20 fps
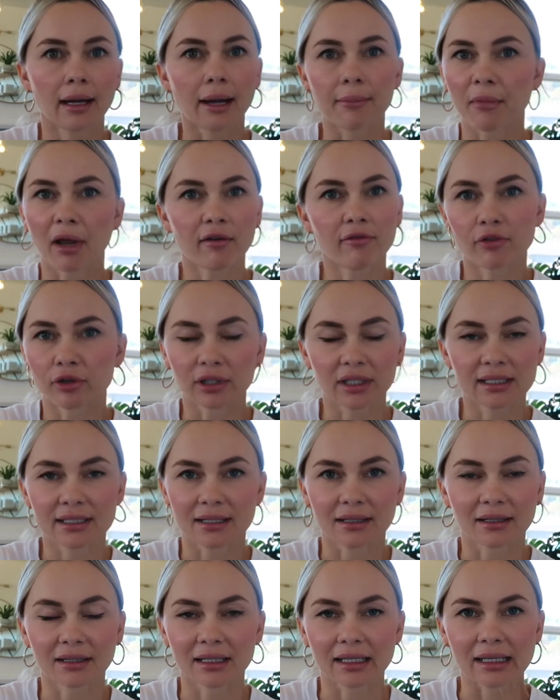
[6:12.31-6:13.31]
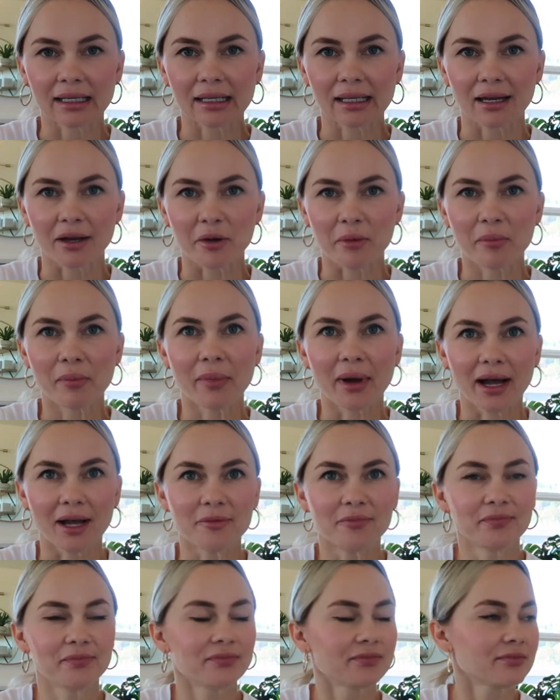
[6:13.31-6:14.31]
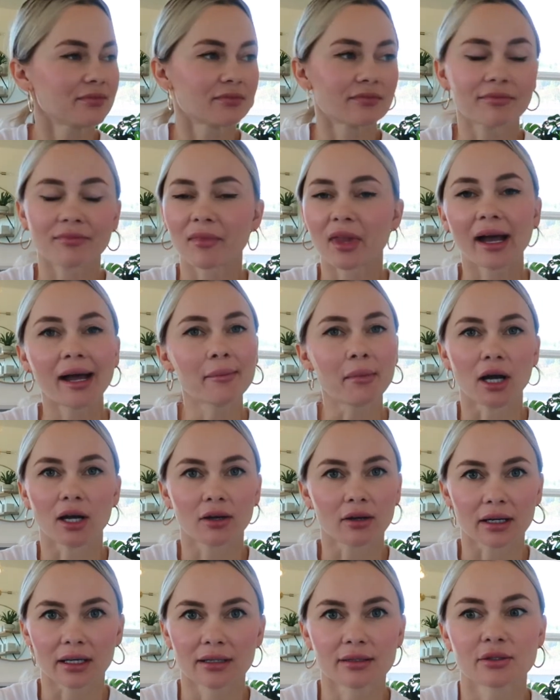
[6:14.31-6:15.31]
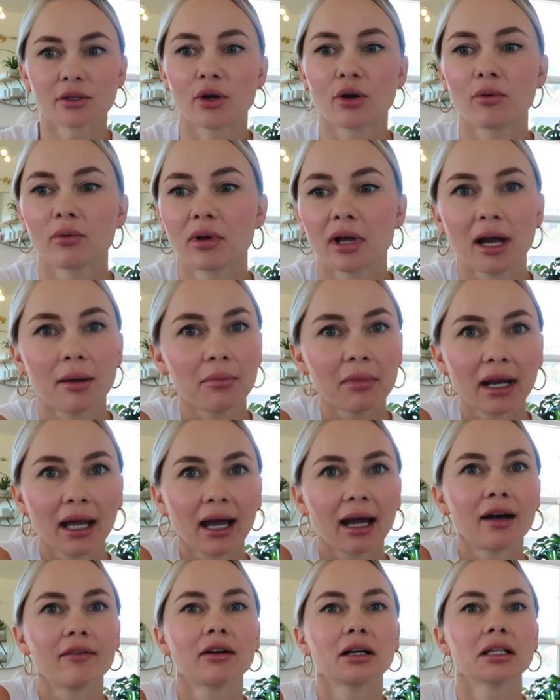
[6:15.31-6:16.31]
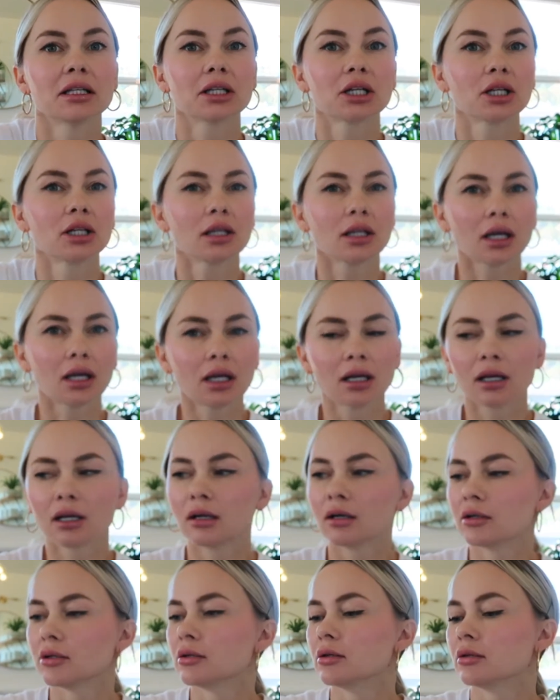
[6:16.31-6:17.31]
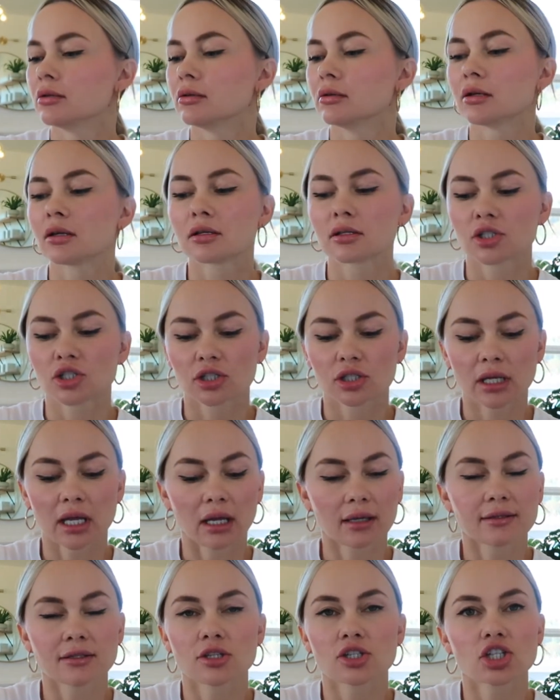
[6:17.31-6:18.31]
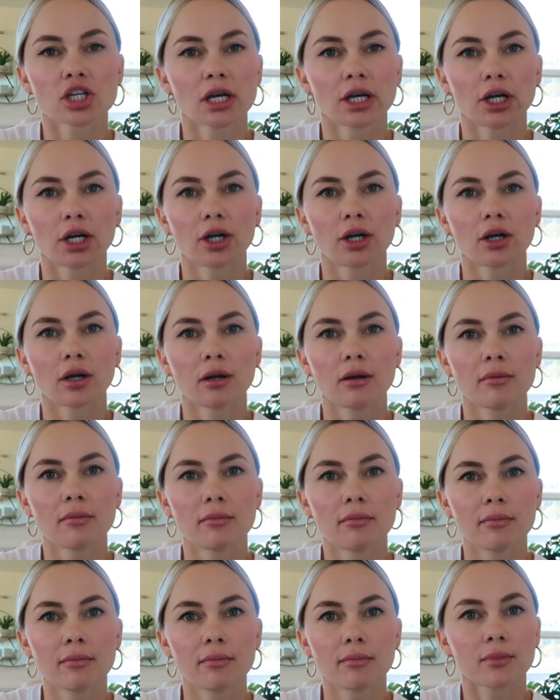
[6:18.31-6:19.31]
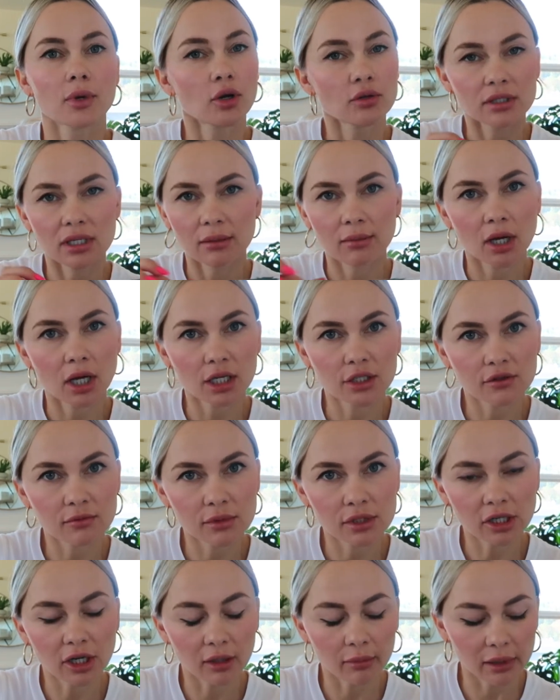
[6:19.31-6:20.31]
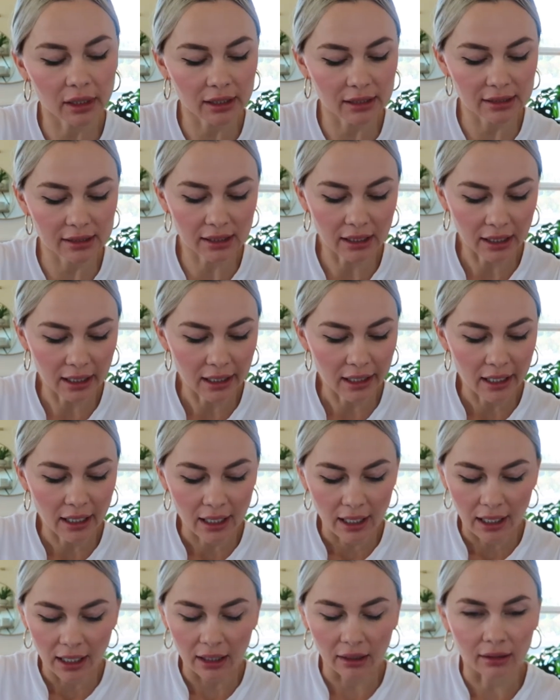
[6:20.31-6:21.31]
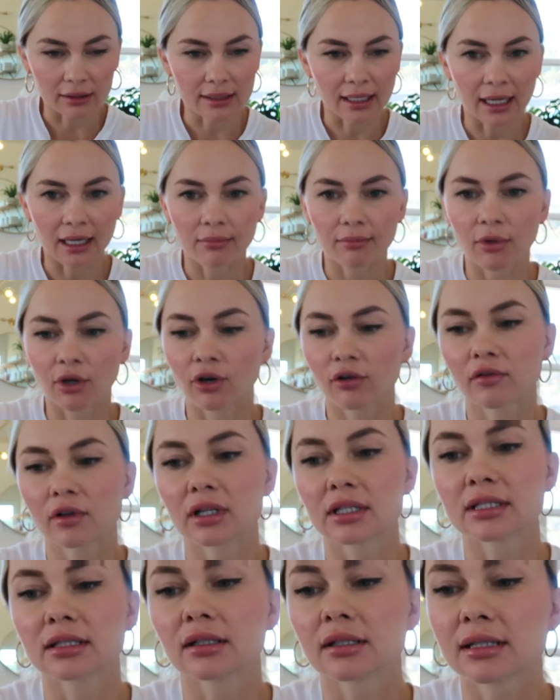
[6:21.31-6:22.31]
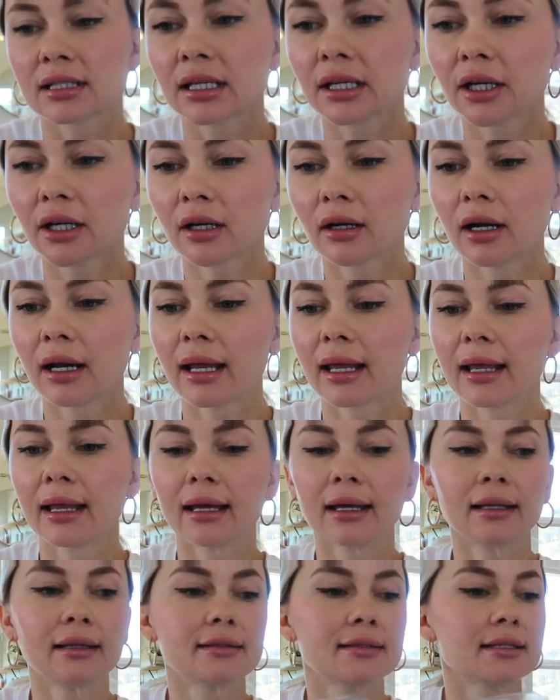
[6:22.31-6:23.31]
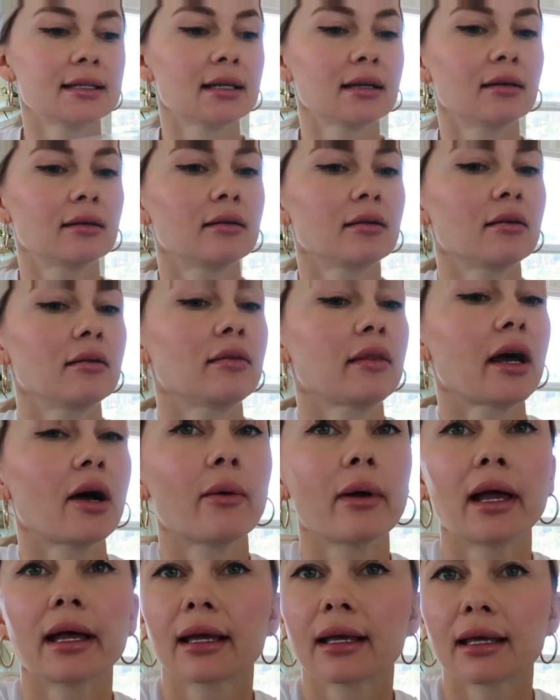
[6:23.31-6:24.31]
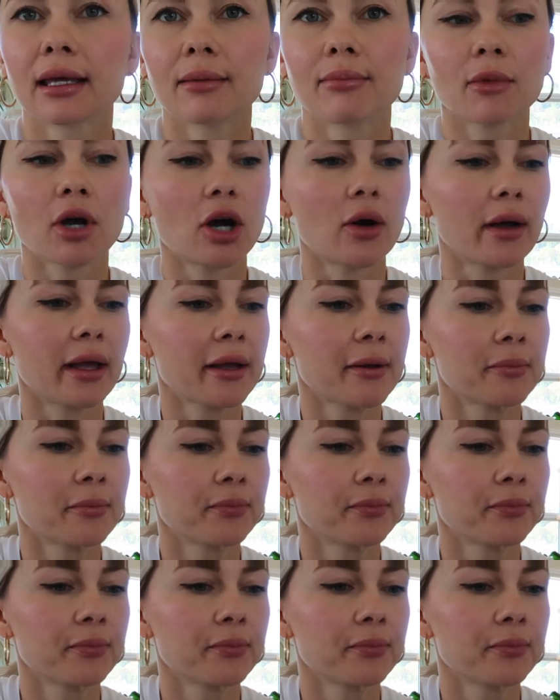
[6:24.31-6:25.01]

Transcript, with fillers: I'm not fully done cleaning yet, but I'm hungry. So I'm gonna have a little egg and cheddar protein box from Starbucks. It'll tide me over until dinner and that way I can keep going.